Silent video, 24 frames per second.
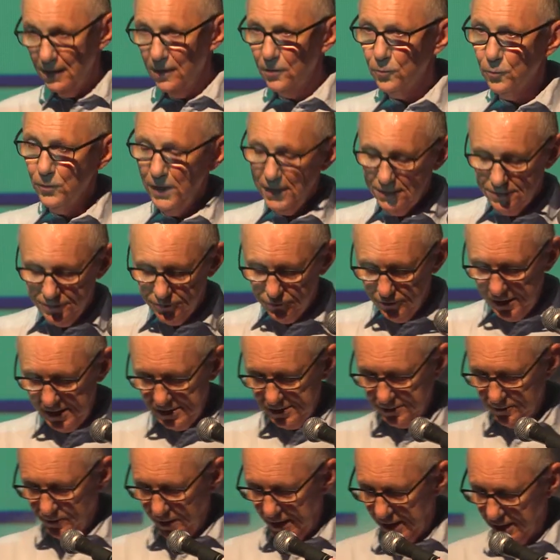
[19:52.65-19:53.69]
When
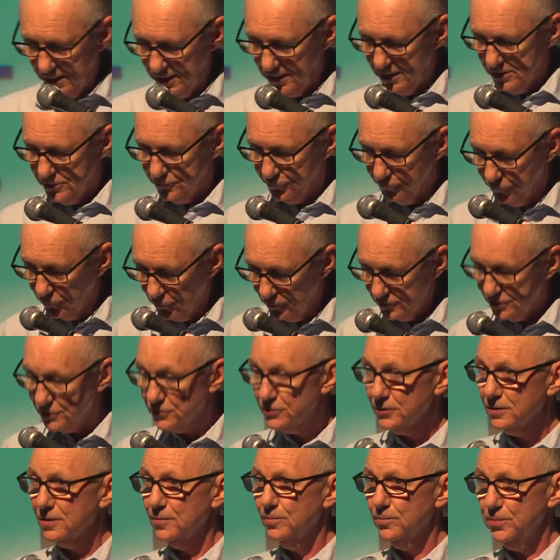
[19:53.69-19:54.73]
Theresa May is forced
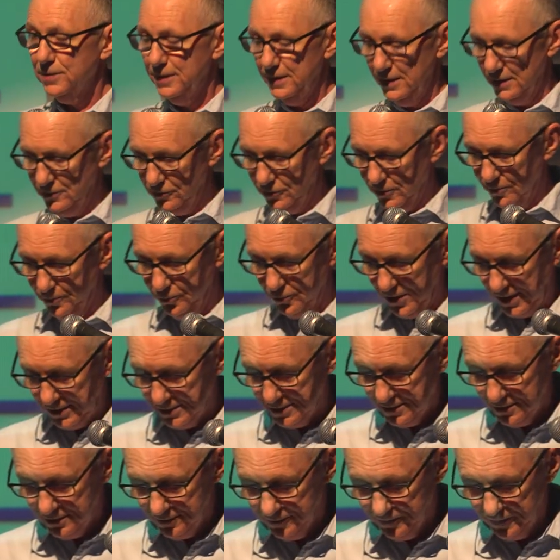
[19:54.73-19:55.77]
to complete her Brexit